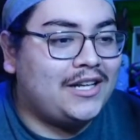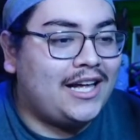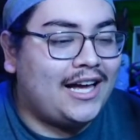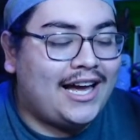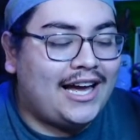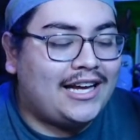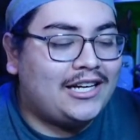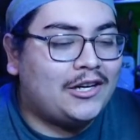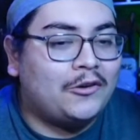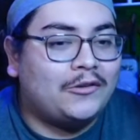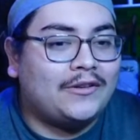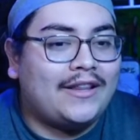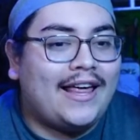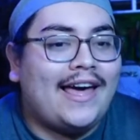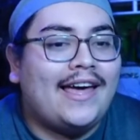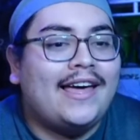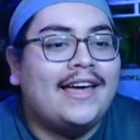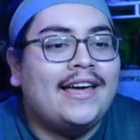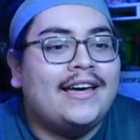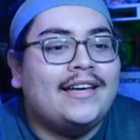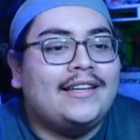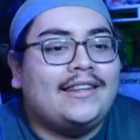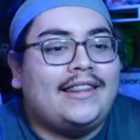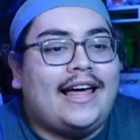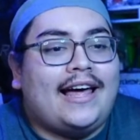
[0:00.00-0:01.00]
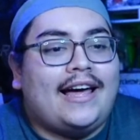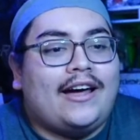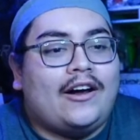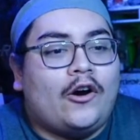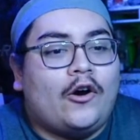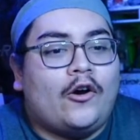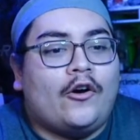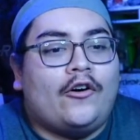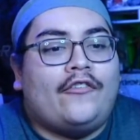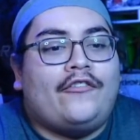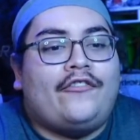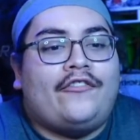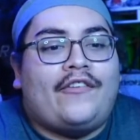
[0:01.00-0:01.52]
I know that
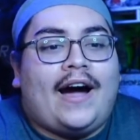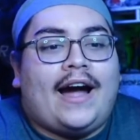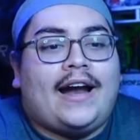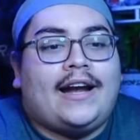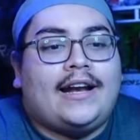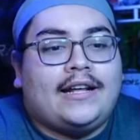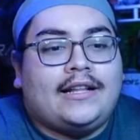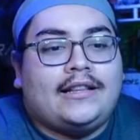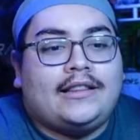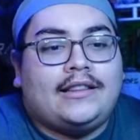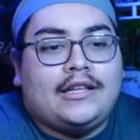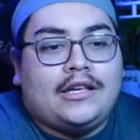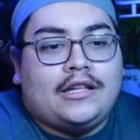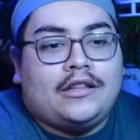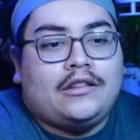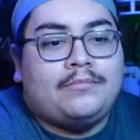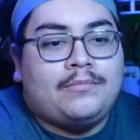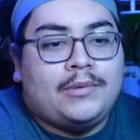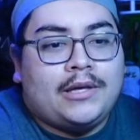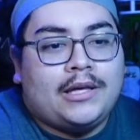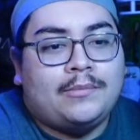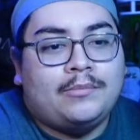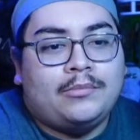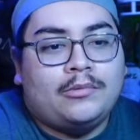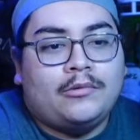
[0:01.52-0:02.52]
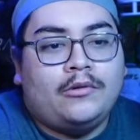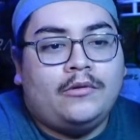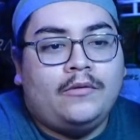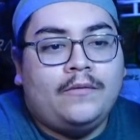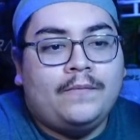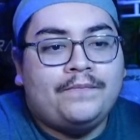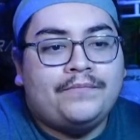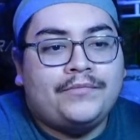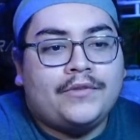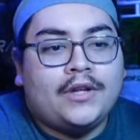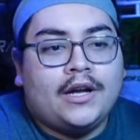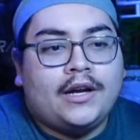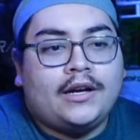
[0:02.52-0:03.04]
her finding these people
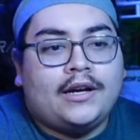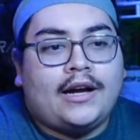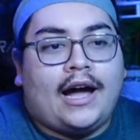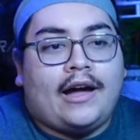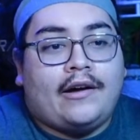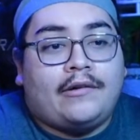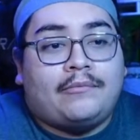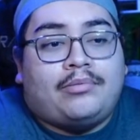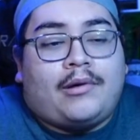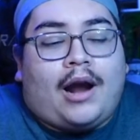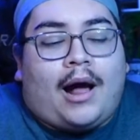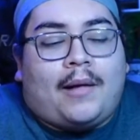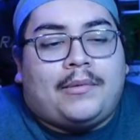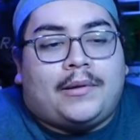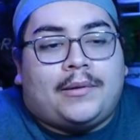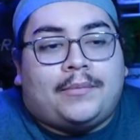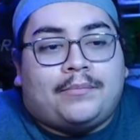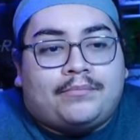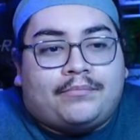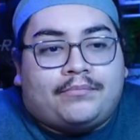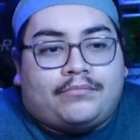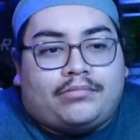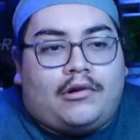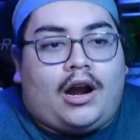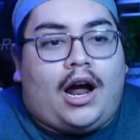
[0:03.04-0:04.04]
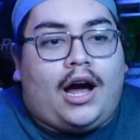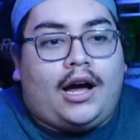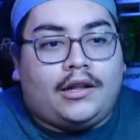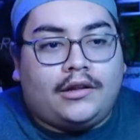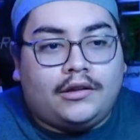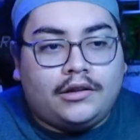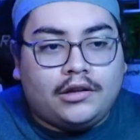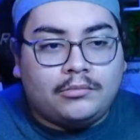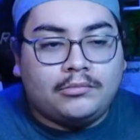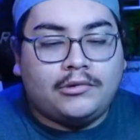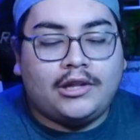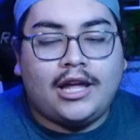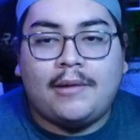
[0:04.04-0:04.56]
probably brought
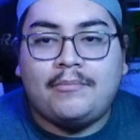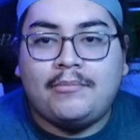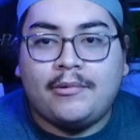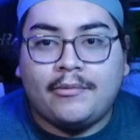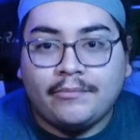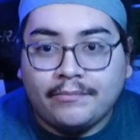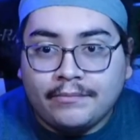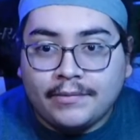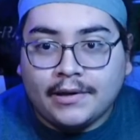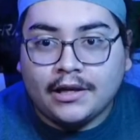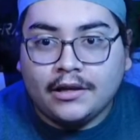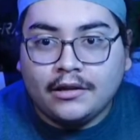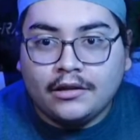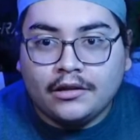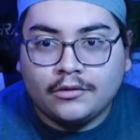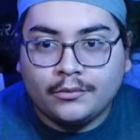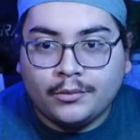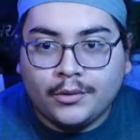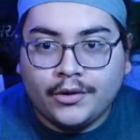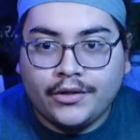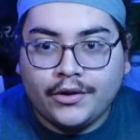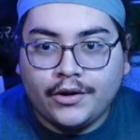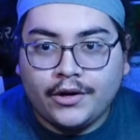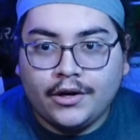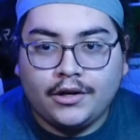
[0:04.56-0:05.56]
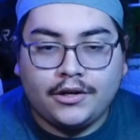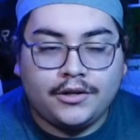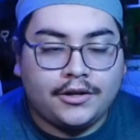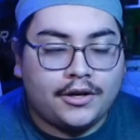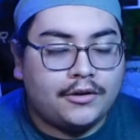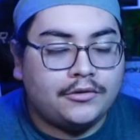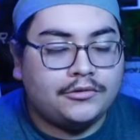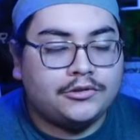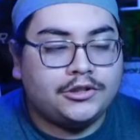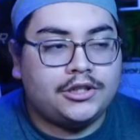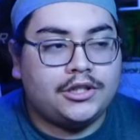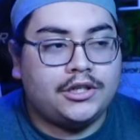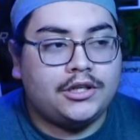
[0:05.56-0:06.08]
some type of peace with her. You
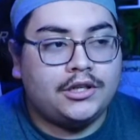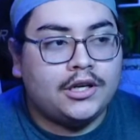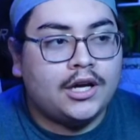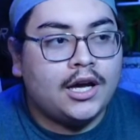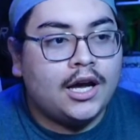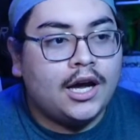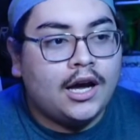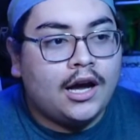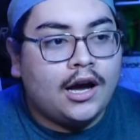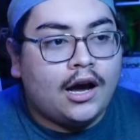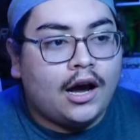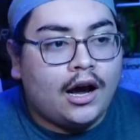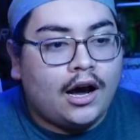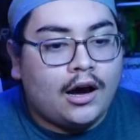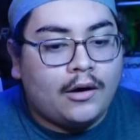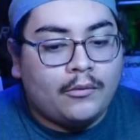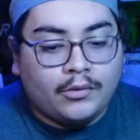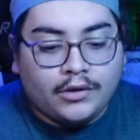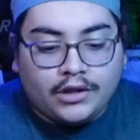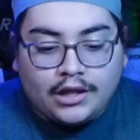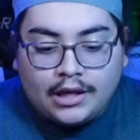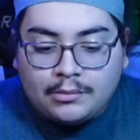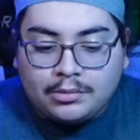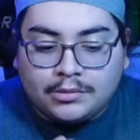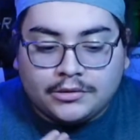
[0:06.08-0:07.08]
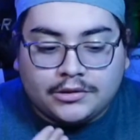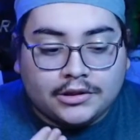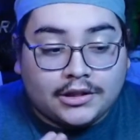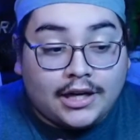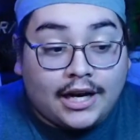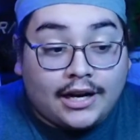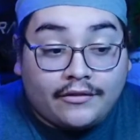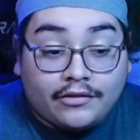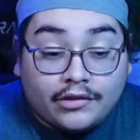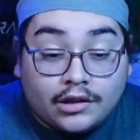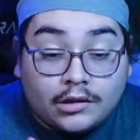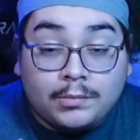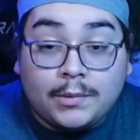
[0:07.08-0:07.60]
know, she was able to
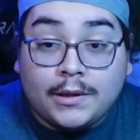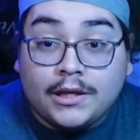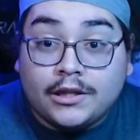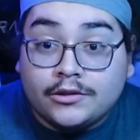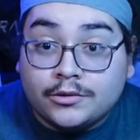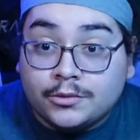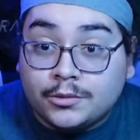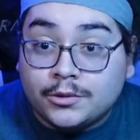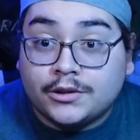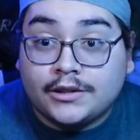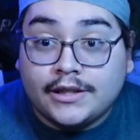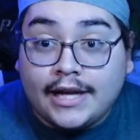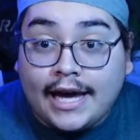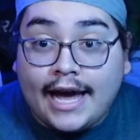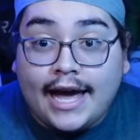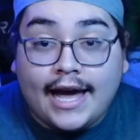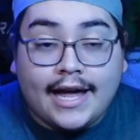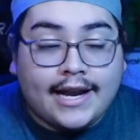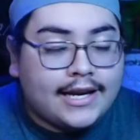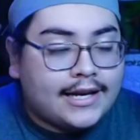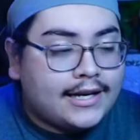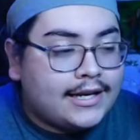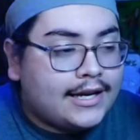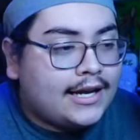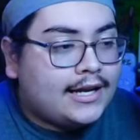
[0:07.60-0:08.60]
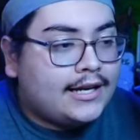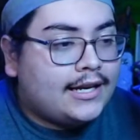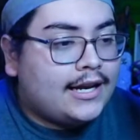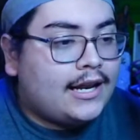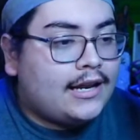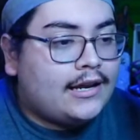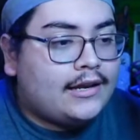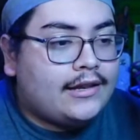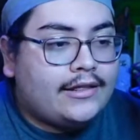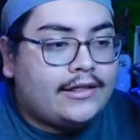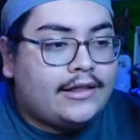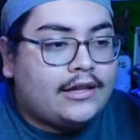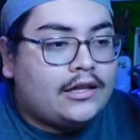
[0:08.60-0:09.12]
kind of speak to her dad,
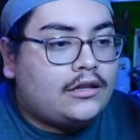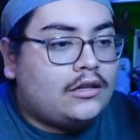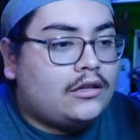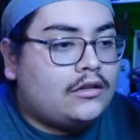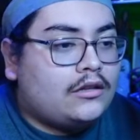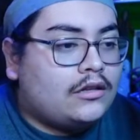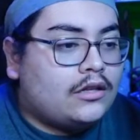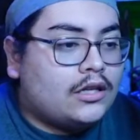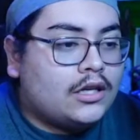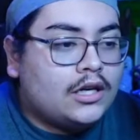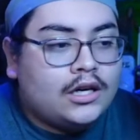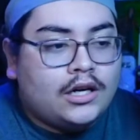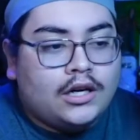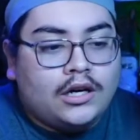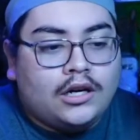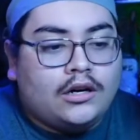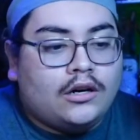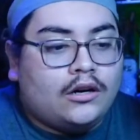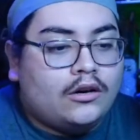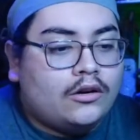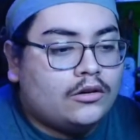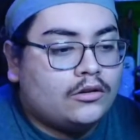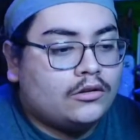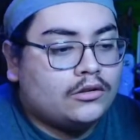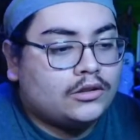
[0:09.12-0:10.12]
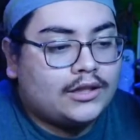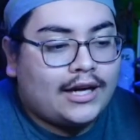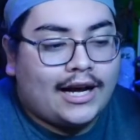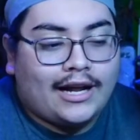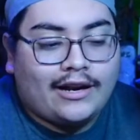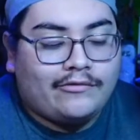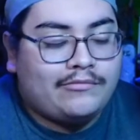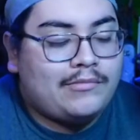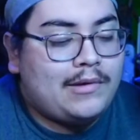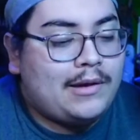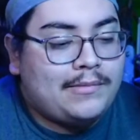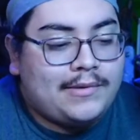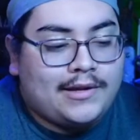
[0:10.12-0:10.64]
and this is a whole, kind
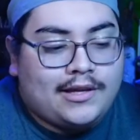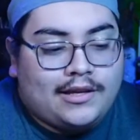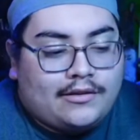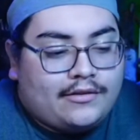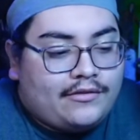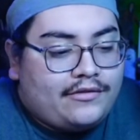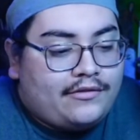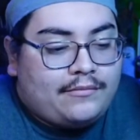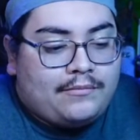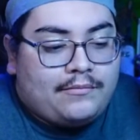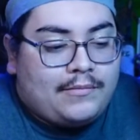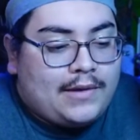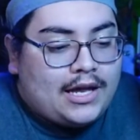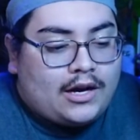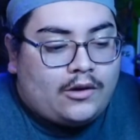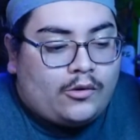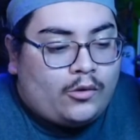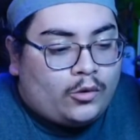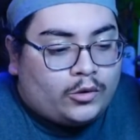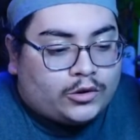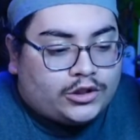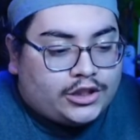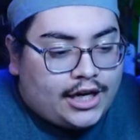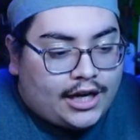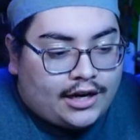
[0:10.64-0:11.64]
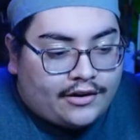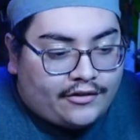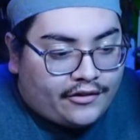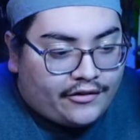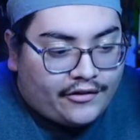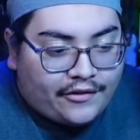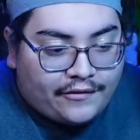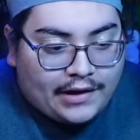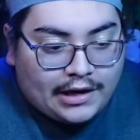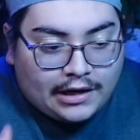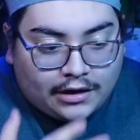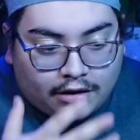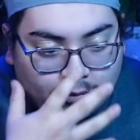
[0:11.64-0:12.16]
of maybe made a whole chain of
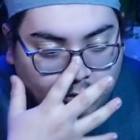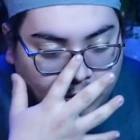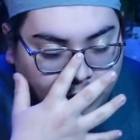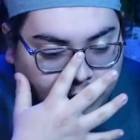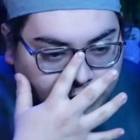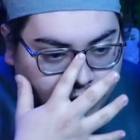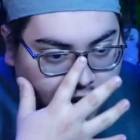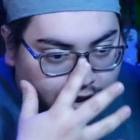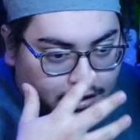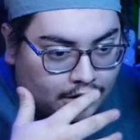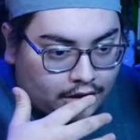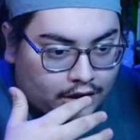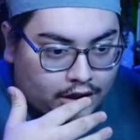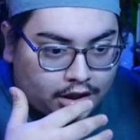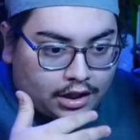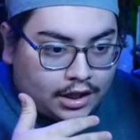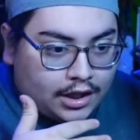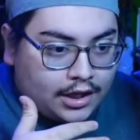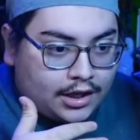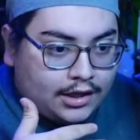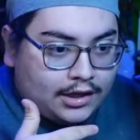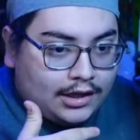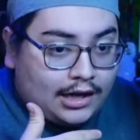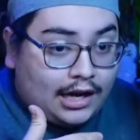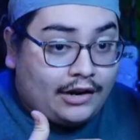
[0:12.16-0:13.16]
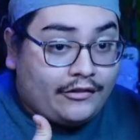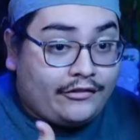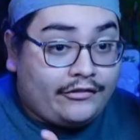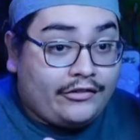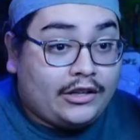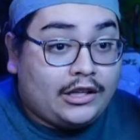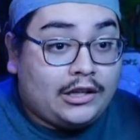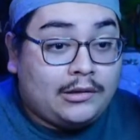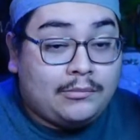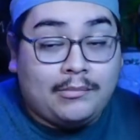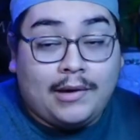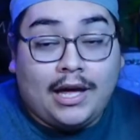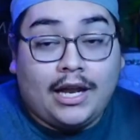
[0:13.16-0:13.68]
events where she's kind of
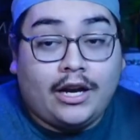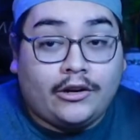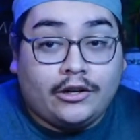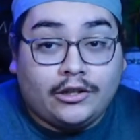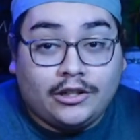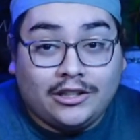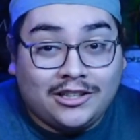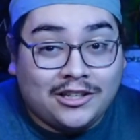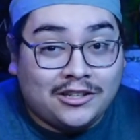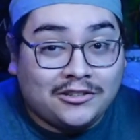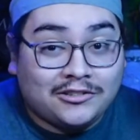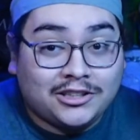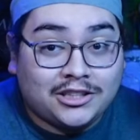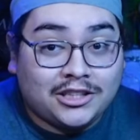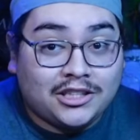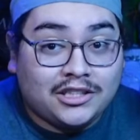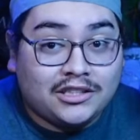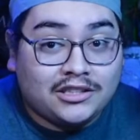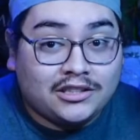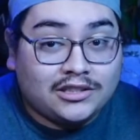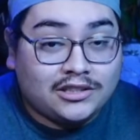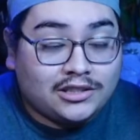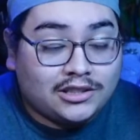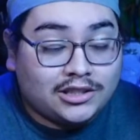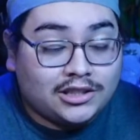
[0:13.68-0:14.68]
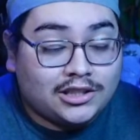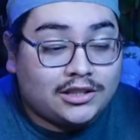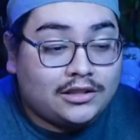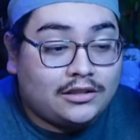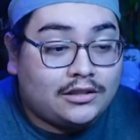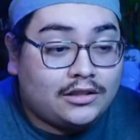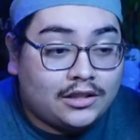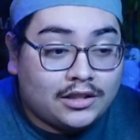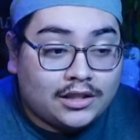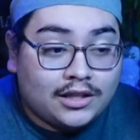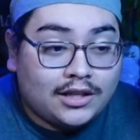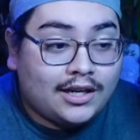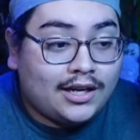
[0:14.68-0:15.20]
feeling better. You know,
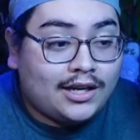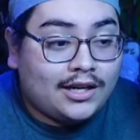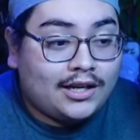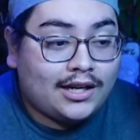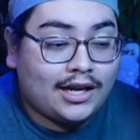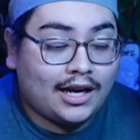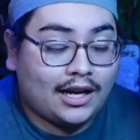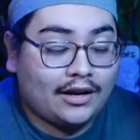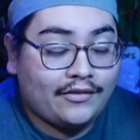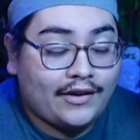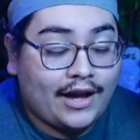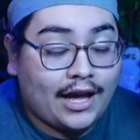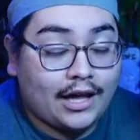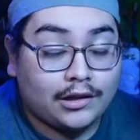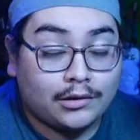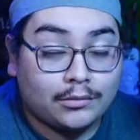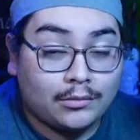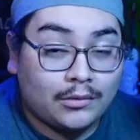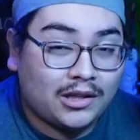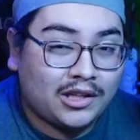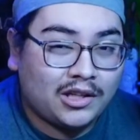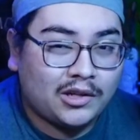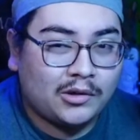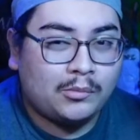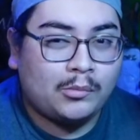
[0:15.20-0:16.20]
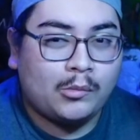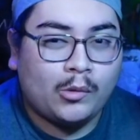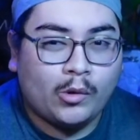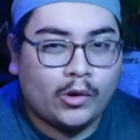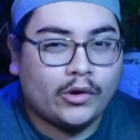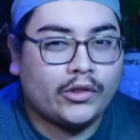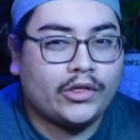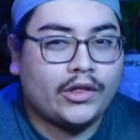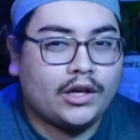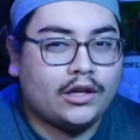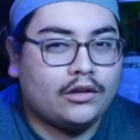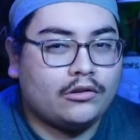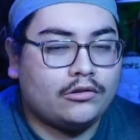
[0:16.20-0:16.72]
she kind of has a little more
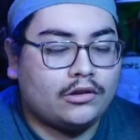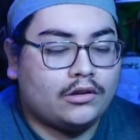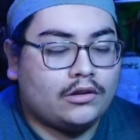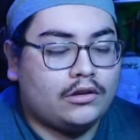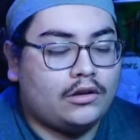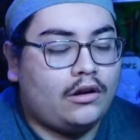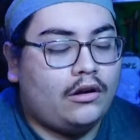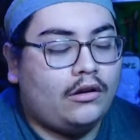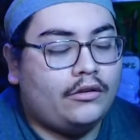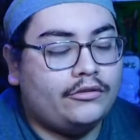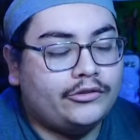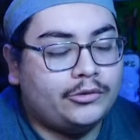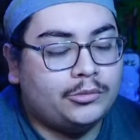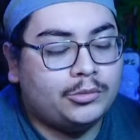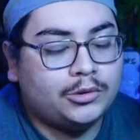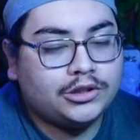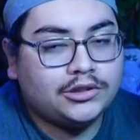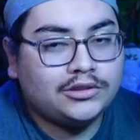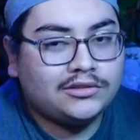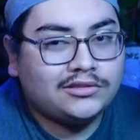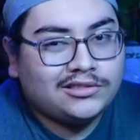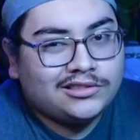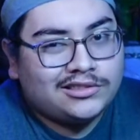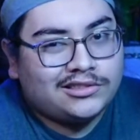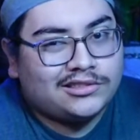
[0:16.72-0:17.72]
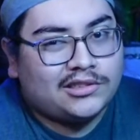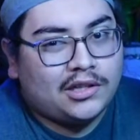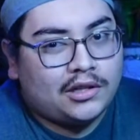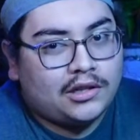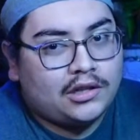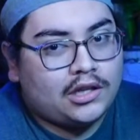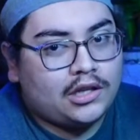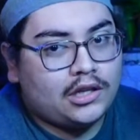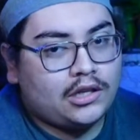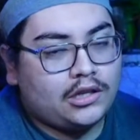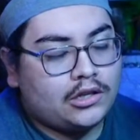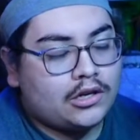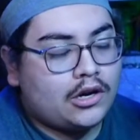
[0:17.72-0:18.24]
things resolved, which is good to
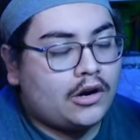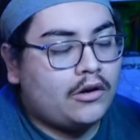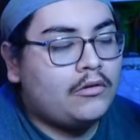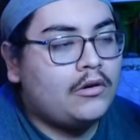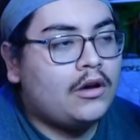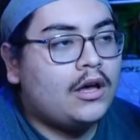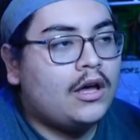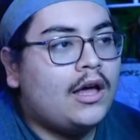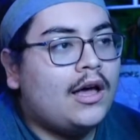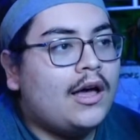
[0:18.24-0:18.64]
see, you know.